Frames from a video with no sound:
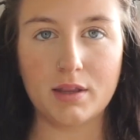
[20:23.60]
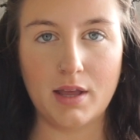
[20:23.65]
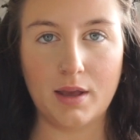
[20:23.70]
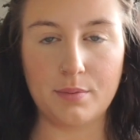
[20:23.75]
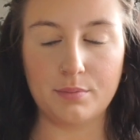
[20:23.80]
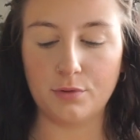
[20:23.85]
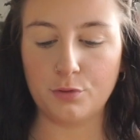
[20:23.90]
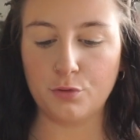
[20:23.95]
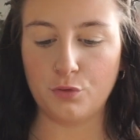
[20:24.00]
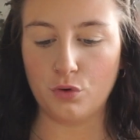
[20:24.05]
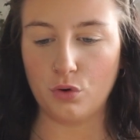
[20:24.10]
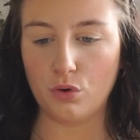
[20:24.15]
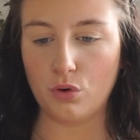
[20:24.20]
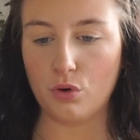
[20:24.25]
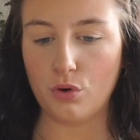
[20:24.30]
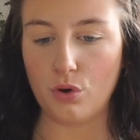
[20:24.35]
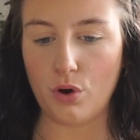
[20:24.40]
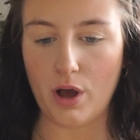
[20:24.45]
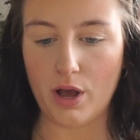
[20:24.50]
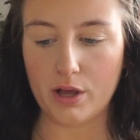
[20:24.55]
then
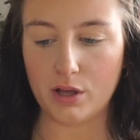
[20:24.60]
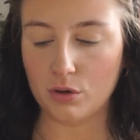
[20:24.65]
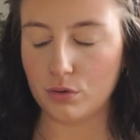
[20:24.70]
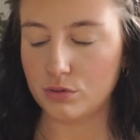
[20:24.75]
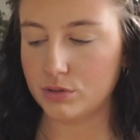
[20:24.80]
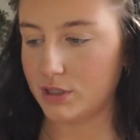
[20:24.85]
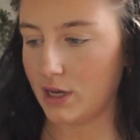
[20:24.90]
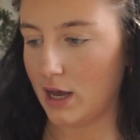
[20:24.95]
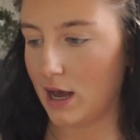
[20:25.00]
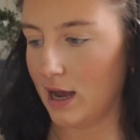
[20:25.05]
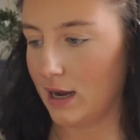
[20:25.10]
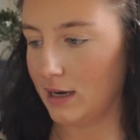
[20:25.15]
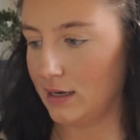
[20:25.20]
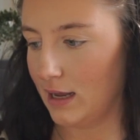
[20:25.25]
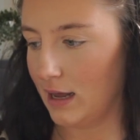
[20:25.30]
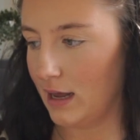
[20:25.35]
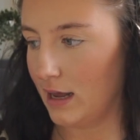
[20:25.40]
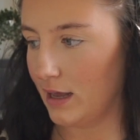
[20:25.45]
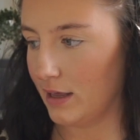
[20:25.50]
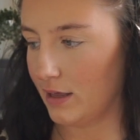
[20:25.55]
before I go into
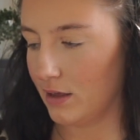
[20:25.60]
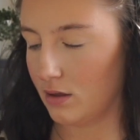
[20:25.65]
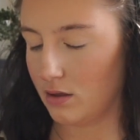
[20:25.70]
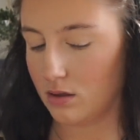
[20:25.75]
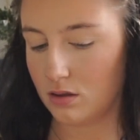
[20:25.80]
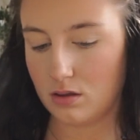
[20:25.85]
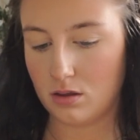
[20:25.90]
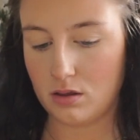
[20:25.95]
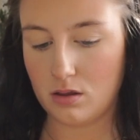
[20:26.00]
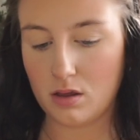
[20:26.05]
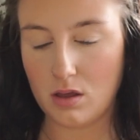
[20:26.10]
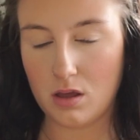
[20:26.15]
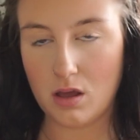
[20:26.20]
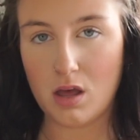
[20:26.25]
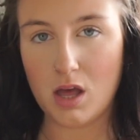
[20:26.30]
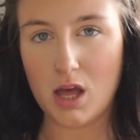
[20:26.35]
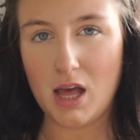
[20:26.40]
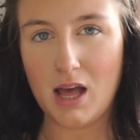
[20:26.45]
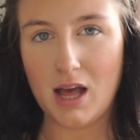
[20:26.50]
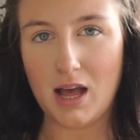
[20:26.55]
highlight,
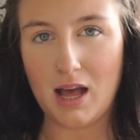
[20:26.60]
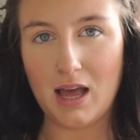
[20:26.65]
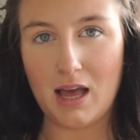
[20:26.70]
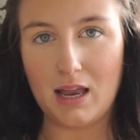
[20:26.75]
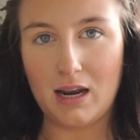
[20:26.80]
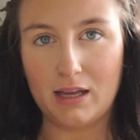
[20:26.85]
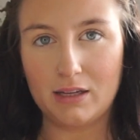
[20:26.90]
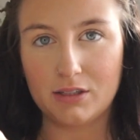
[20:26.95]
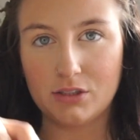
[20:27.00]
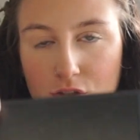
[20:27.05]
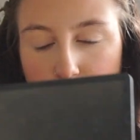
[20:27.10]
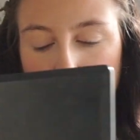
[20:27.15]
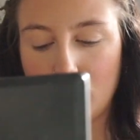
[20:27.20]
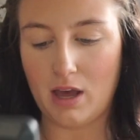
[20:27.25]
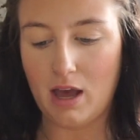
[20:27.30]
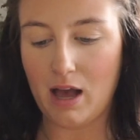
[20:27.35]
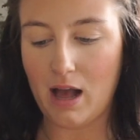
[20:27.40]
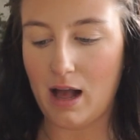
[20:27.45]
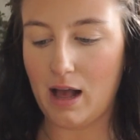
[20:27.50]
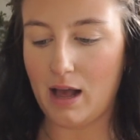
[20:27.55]
I like to do the
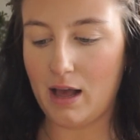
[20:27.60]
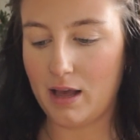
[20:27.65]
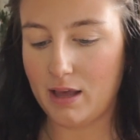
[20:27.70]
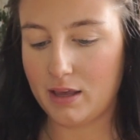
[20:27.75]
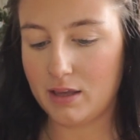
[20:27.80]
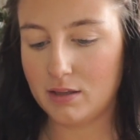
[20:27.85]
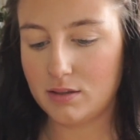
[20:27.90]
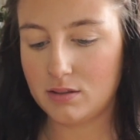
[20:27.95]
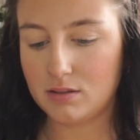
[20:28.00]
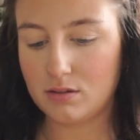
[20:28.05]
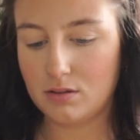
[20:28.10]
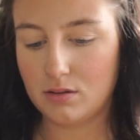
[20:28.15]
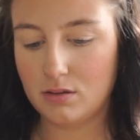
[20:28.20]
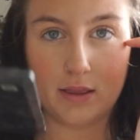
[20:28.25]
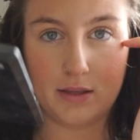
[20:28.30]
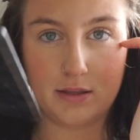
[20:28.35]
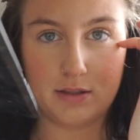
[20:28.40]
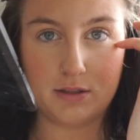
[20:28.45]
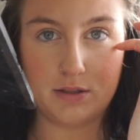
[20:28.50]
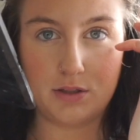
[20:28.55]
eyes.
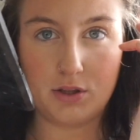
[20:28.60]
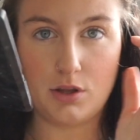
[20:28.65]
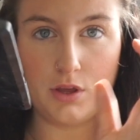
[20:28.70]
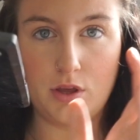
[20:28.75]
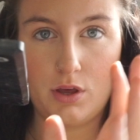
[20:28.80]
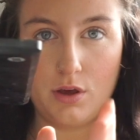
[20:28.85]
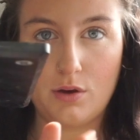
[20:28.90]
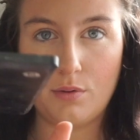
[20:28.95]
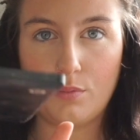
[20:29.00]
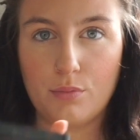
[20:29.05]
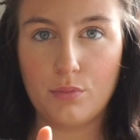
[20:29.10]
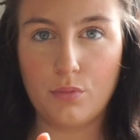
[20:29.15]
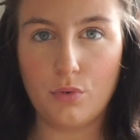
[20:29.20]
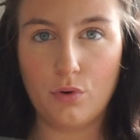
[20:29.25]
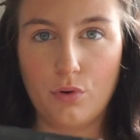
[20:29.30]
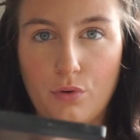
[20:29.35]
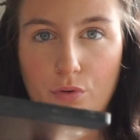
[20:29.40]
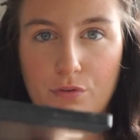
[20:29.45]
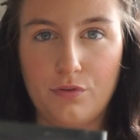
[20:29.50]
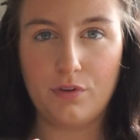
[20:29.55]
This is the
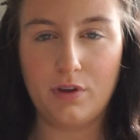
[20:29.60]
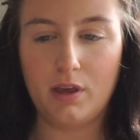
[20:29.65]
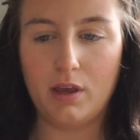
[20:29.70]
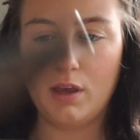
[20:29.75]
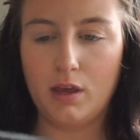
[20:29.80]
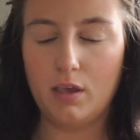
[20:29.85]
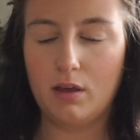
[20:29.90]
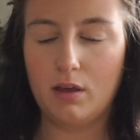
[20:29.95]
Morphe